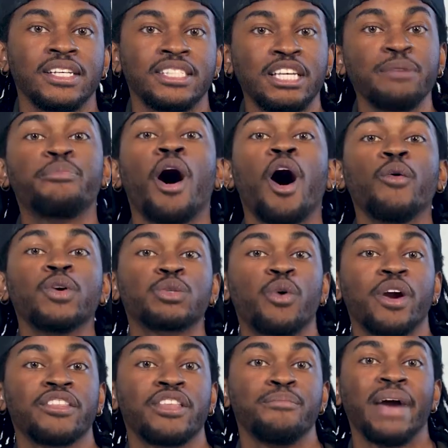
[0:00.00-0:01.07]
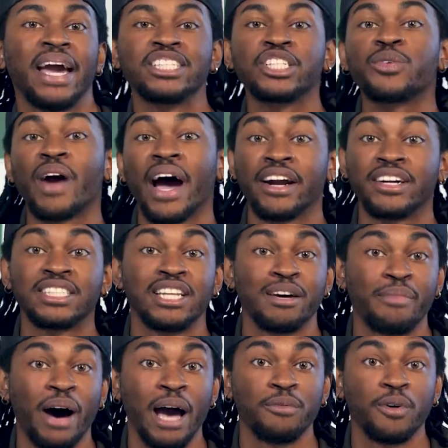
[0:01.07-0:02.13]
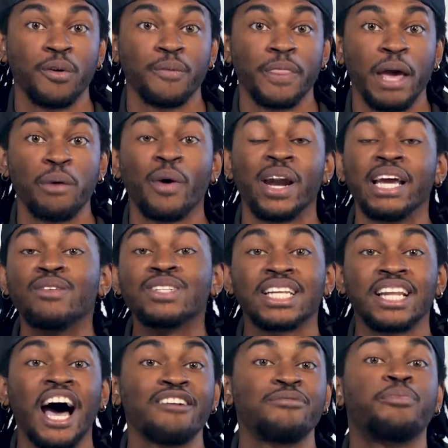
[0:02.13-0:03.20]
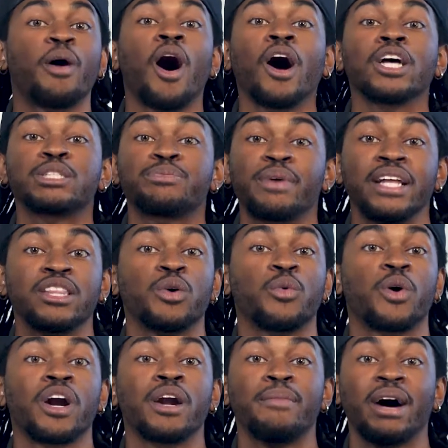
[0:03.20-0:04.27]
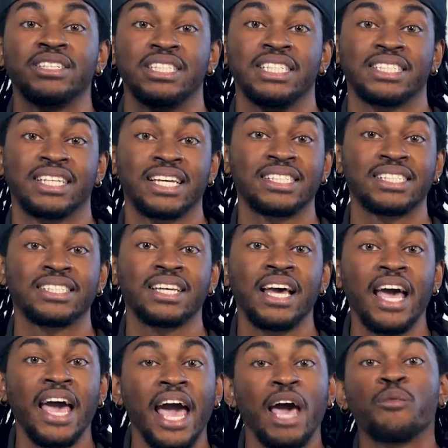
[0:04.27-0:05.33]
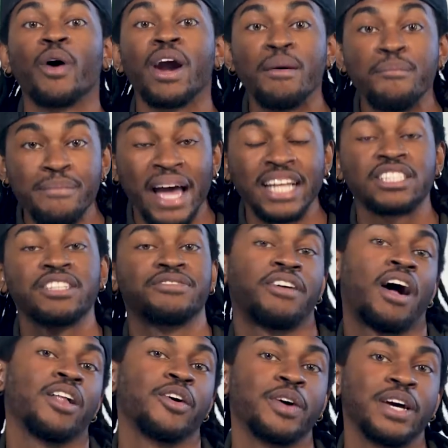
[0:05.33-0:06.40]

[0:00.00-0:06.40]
See, Paul was one of the major writers in the Bible, and when he was alive, Paul spread the word about Jesus and what it meant to follow